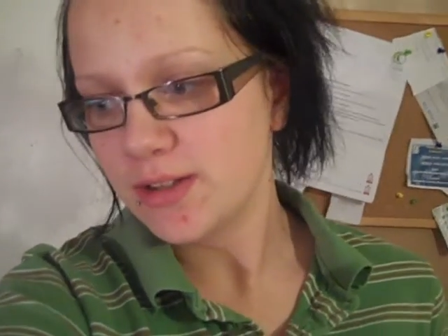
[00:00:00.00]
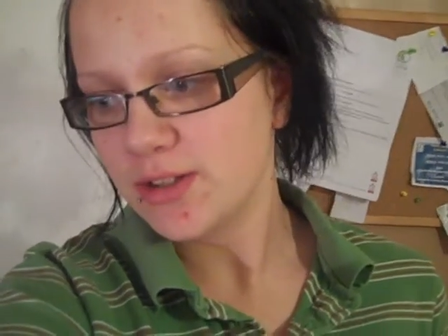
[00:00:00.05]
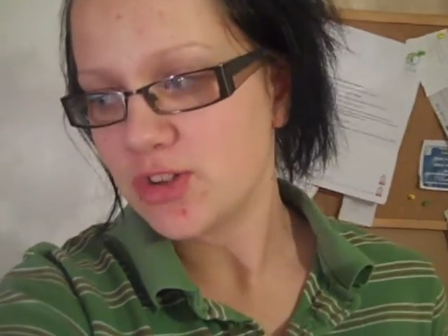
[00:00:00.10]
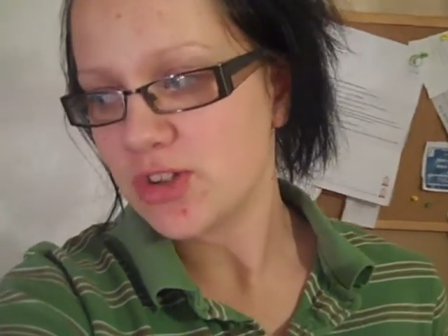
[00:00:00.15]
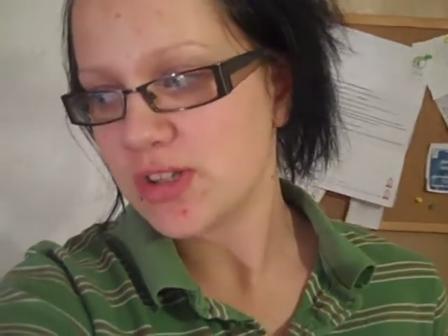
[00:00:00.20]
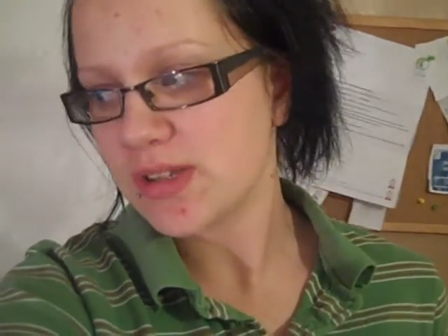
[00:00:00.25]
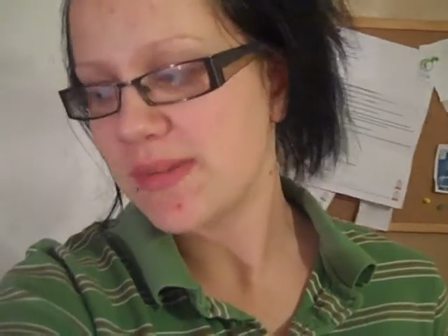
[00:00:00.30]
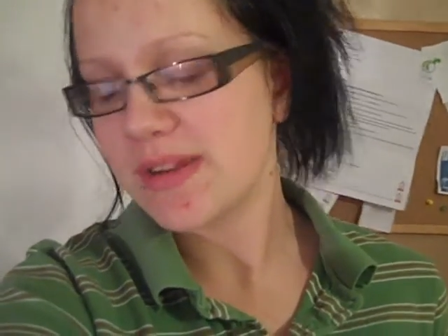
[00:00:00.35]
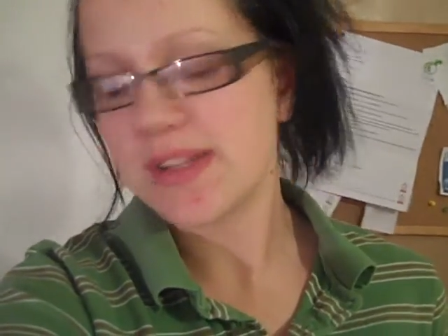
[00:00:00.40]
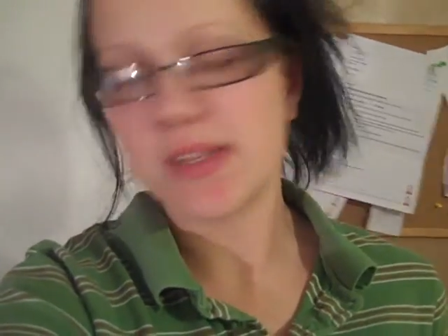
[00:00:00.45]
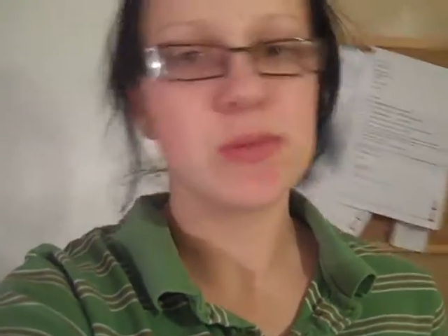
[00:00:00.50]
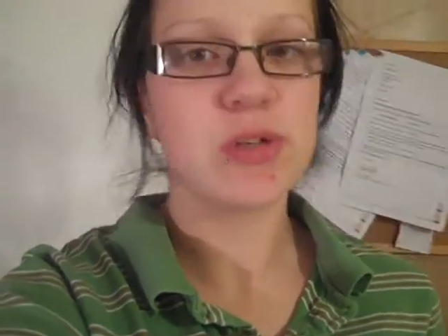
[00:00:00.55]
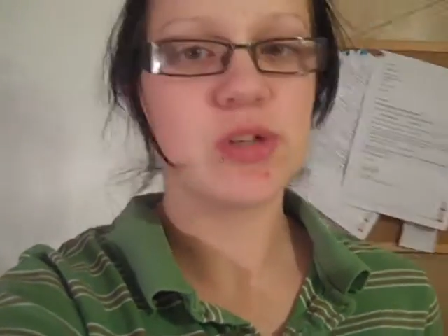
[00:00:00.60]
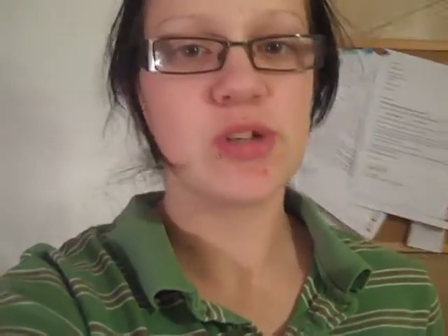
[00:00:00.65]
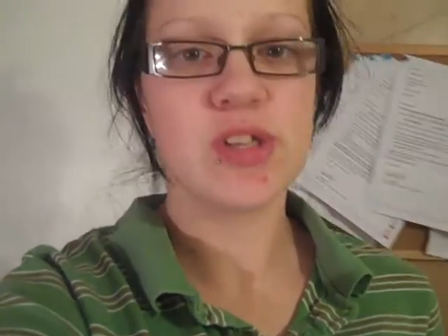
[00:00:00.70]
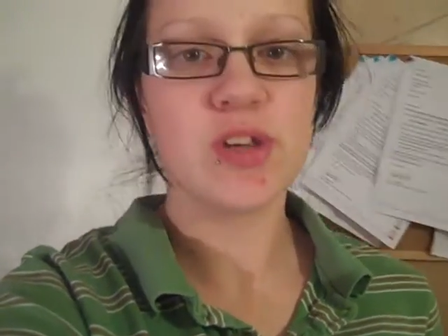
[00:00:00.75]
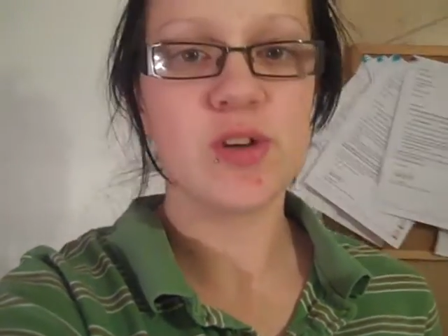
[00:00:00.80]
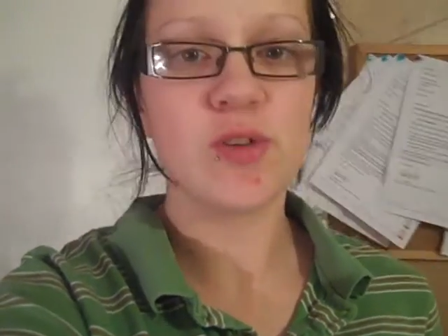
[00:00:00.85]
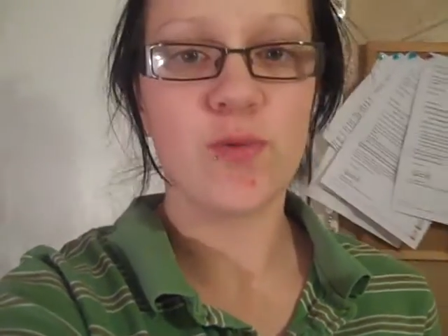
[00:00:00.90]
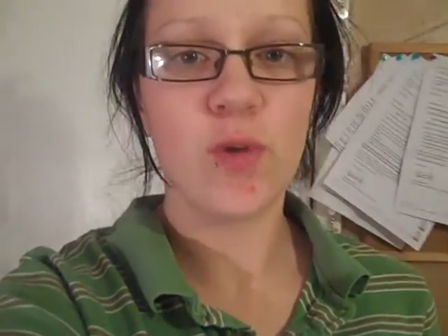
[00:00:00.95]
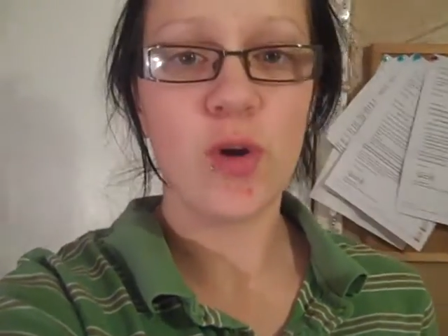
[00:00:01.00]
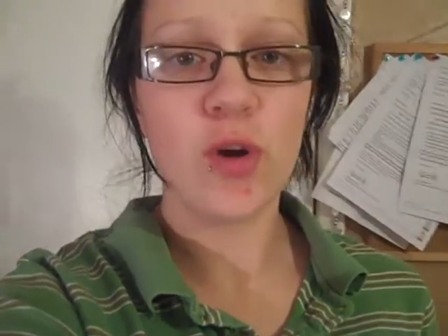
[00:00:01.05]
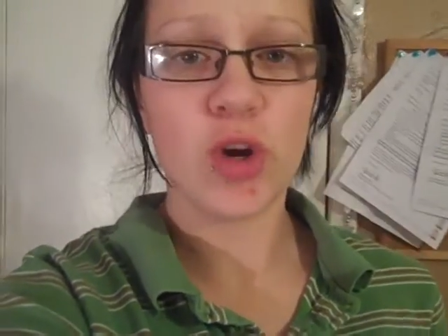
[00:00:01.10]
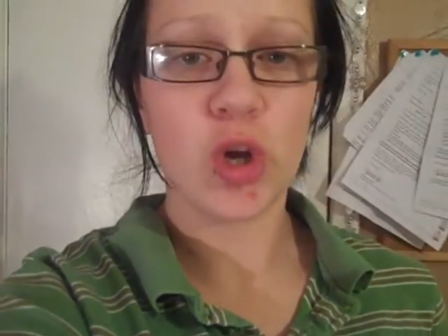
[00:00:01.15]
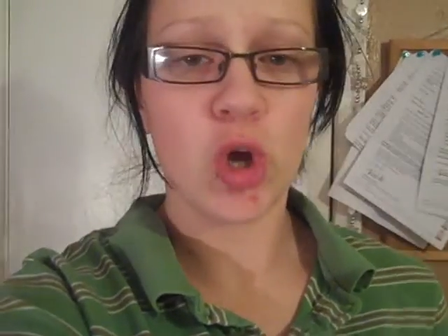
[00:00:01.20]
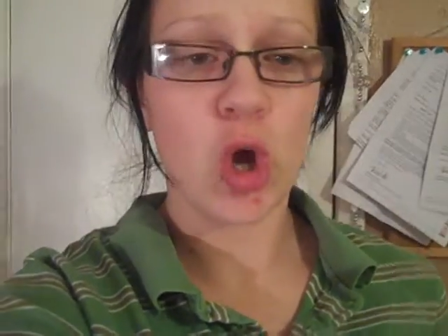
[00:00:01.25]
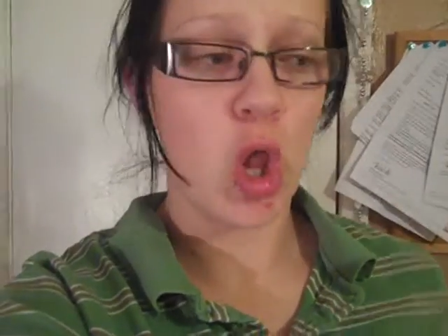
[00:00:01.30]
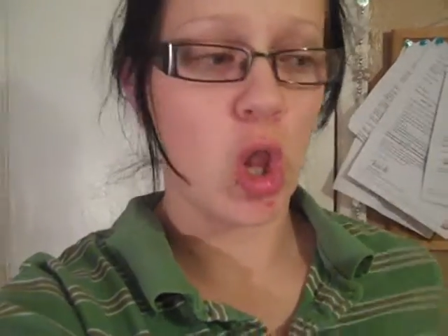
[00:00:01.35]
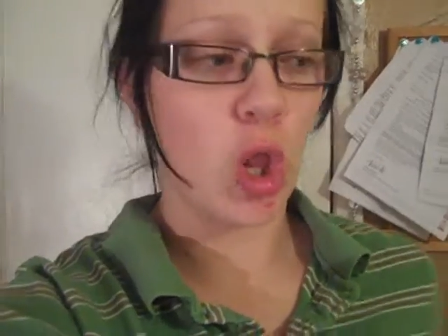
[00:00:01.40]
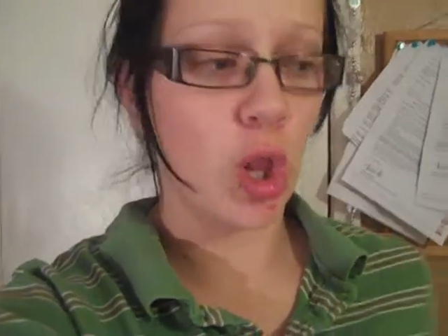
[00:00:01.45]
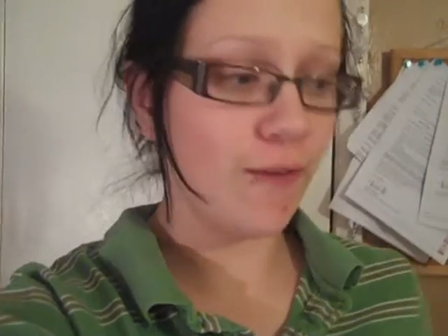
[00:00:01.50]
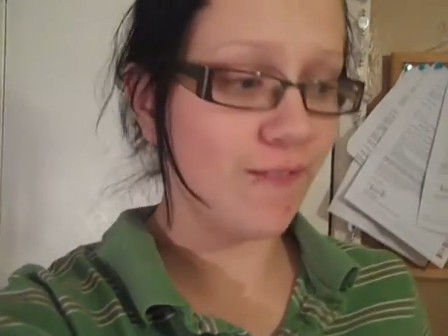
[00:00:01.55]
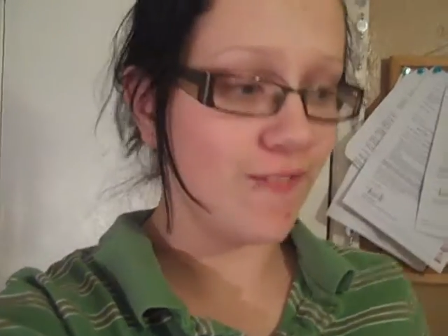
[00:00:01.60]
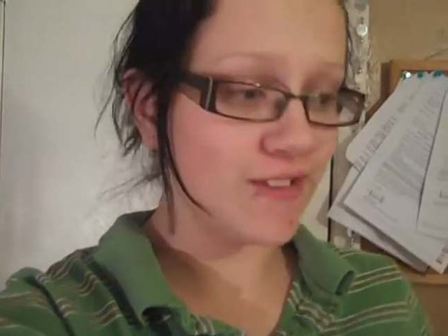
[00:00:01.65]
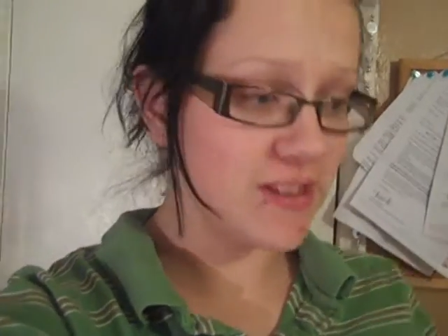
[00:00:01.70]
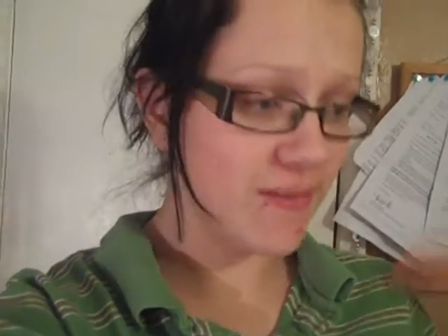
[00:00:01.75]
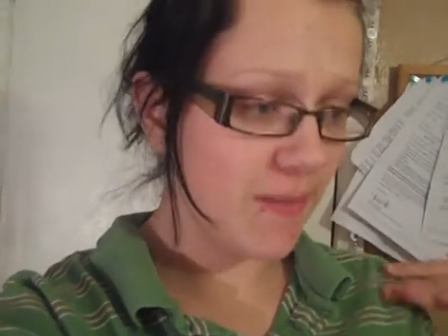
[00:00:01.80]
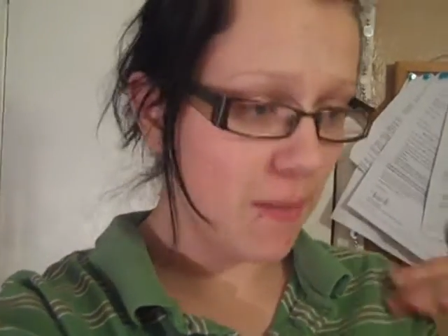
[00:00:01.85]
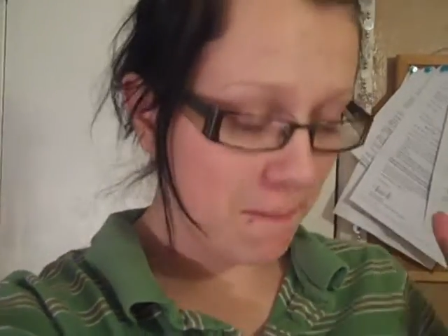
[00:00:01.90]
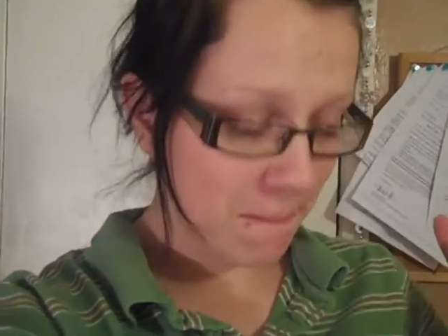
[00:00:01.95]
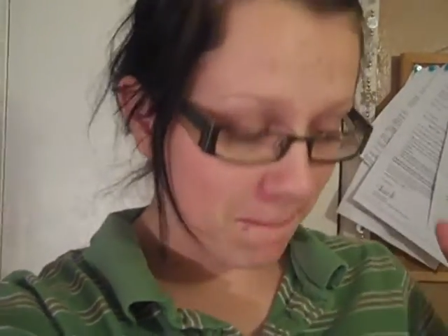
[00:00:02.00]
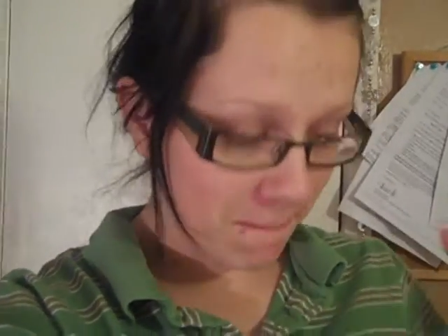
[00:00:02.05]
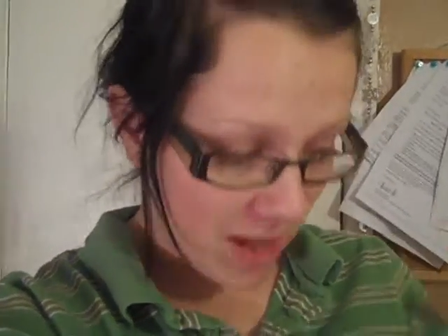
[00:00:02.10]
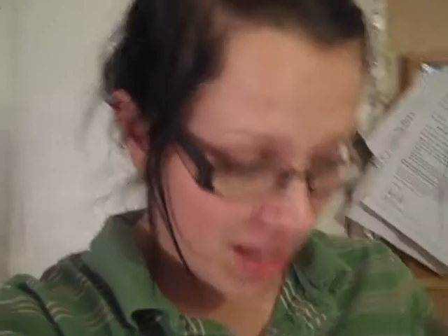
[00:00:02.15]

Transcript: Just means I'm doing something wrong and I've got to look for something